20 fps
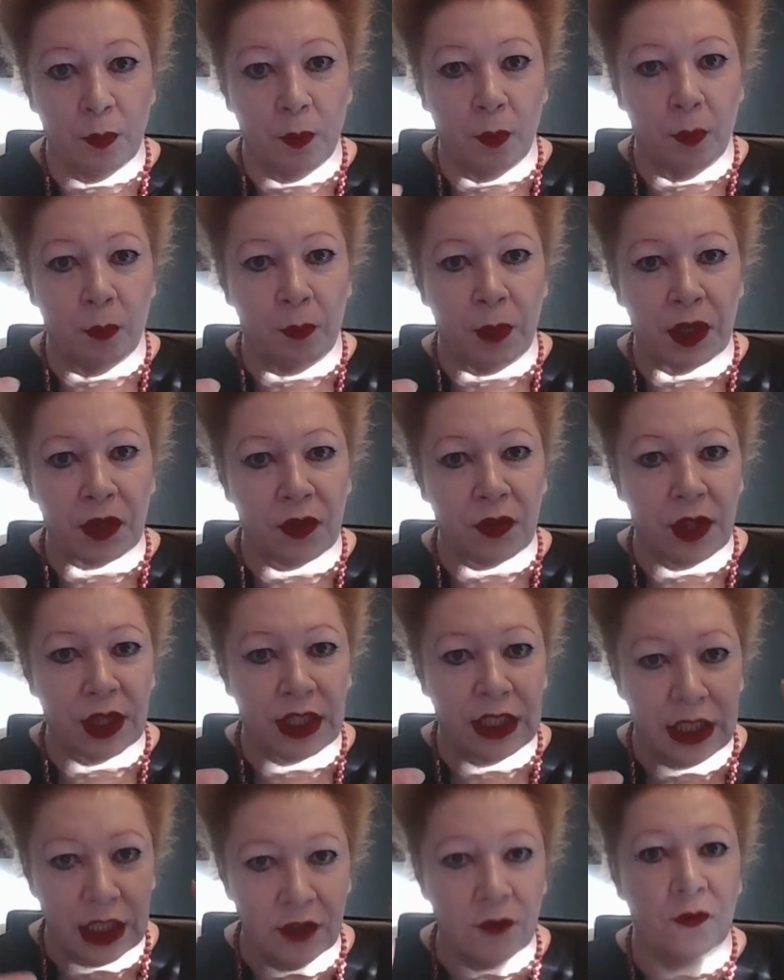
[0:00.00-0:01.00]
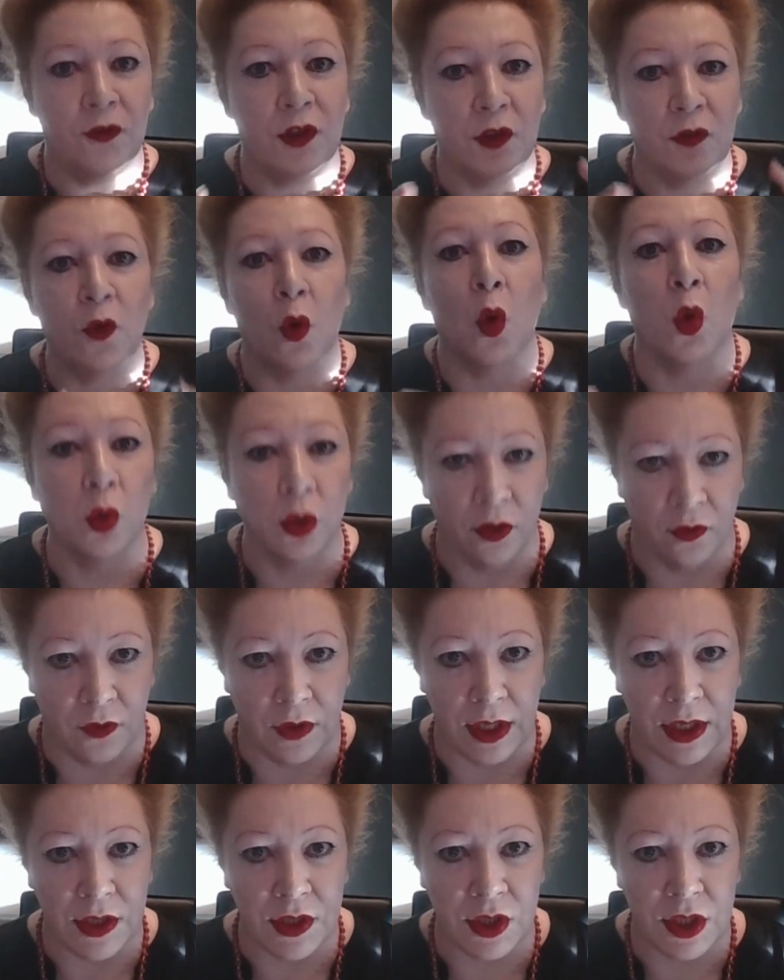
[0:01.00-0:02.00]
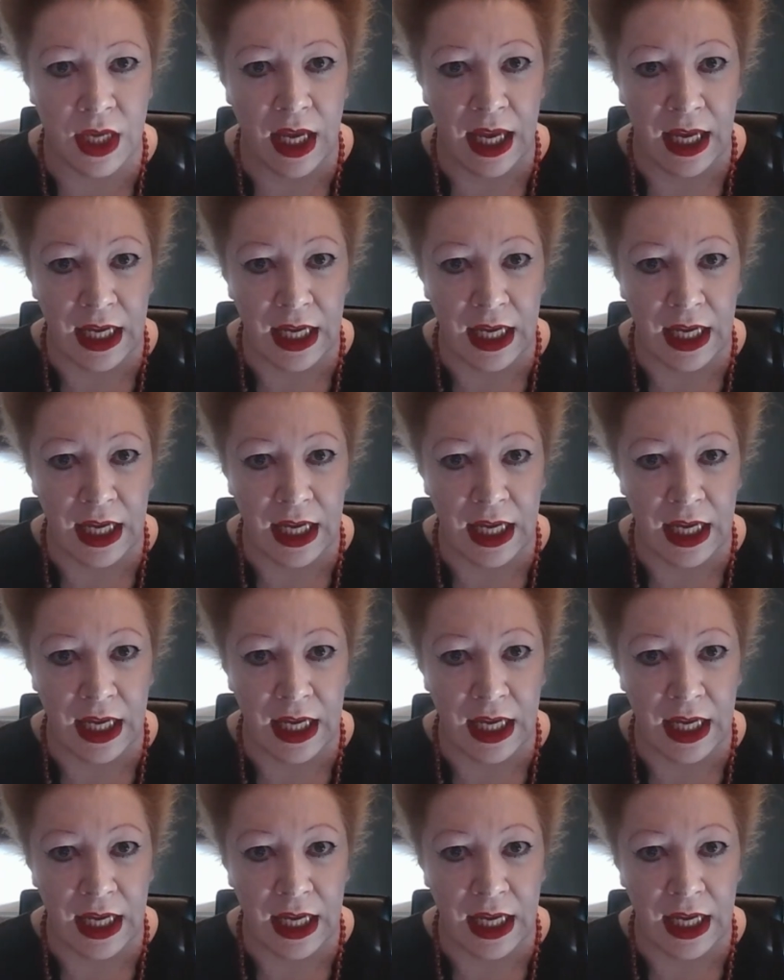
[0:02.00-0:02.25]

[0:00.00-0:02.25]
But the gift of all of this